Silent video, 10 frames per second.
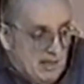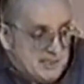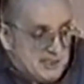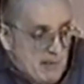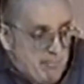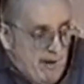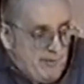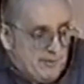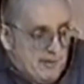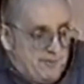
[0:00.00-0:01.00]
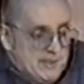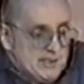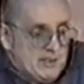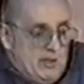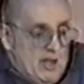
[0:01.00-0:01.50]
and separate from the
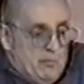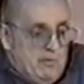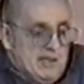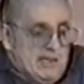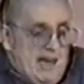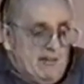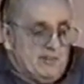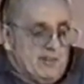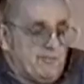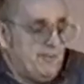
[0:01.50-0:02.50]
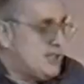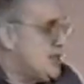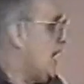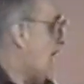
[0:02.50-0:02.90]
physical, we encounter the fish,